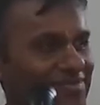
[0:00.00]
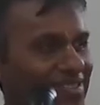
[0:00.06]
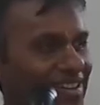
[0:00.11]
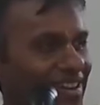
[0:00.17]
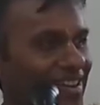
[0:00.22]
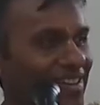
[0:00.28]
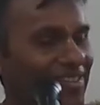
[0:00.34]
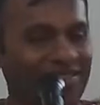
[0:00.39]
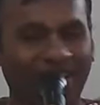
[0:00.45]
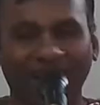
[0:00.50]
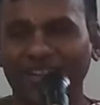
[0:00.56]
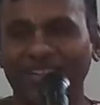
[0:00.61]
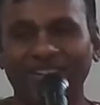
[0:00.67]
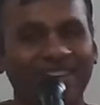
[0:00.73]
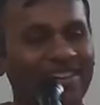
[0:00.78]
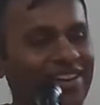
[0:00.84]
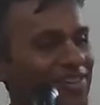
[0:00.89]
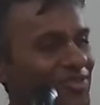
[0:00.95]
Yeah, I
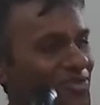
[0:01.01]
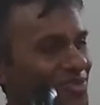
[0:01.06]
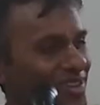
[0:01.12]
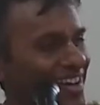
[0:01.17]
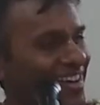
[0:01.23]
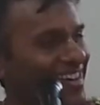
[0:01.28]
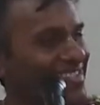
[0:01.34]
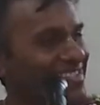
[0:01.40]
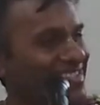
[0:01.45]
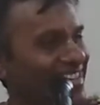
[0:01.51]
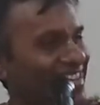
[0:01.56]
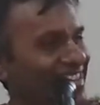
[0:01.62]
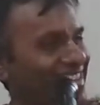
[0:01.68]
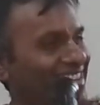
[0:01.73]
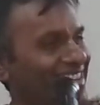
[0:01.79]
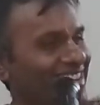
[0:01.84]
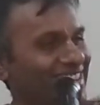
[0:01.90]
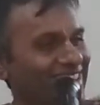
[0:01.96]
couldn't understand
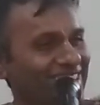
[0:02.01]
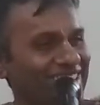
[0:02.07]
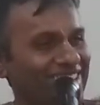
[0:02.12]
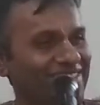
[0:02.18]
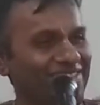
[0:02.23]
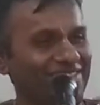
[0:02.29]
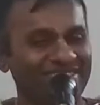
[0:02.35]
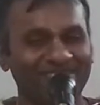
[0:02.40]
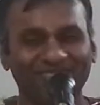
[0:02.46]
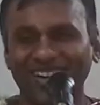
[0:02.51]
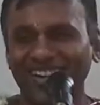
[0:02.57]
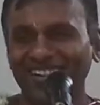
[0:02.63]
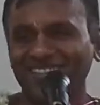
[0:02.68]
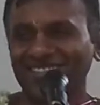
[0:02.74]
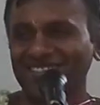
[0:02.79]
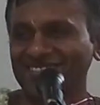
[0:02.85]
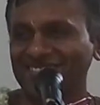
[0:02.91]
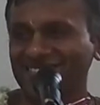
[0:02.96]
head or tail of it. What
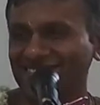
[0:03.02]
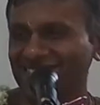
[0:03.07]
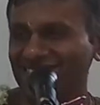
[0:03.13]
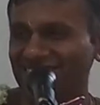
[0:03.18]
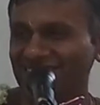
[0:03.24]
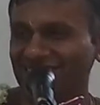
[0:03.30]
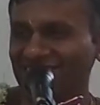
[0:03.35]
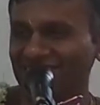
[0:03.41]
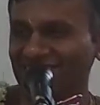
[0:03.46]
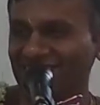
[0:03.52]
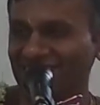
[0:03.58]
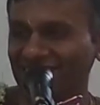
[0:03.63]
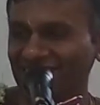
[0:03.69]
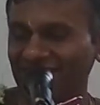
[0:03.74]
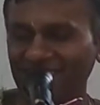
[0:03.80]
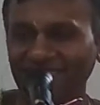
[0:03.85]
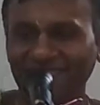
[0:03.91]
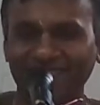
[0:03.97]
it is,
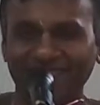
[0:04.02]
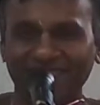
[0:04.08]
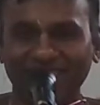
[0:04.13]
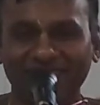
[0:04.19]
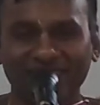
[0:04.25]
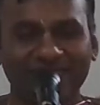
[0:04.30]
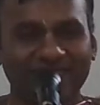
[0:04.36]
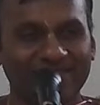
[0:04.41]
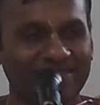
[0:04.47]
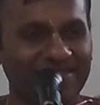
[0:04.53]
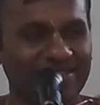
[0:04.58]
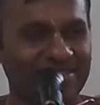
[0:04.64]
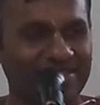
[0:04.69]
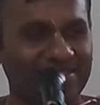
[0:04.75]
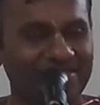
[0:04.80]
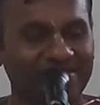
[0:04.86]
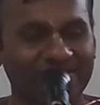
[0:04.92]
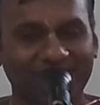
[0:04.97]
right?
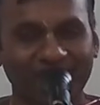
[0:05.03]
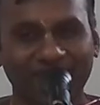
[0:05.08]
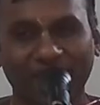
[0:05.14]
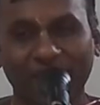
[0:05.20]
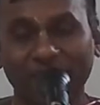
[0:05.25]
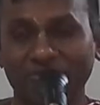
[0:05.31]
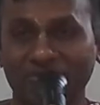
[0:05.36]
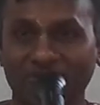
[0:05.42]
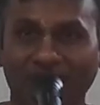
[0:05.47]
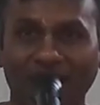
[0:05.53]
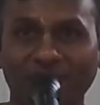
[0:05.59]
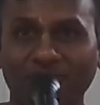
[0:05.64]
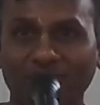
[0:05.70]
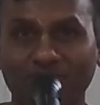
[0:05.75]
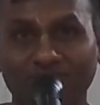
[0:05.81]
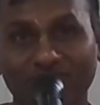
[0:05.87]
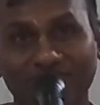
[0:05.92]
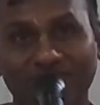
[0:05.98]
Yam
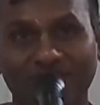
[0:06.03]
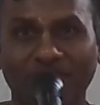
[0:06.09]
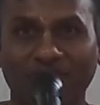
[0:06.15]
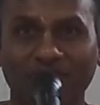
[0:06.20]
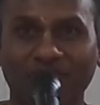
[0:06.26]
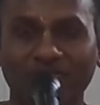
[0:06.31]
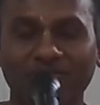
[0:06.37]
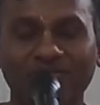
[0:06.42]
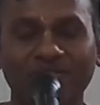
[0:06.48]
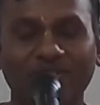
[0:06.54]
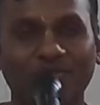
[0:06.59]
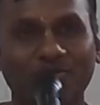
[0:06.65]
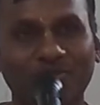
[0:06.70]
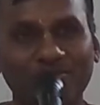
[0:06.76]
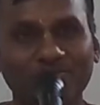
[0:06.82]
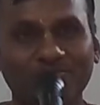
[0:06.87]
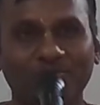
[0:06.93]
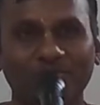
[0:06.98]
Shama Sundaram Achintya
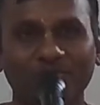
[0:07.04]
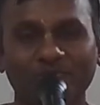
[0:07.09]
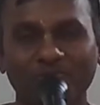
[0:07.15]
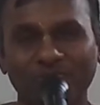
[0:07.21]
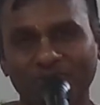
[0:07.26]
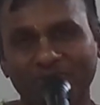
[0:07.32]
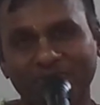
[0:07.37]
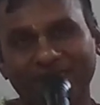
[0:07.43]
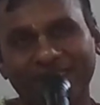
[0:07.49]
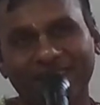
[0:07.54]
Guna Swarupam.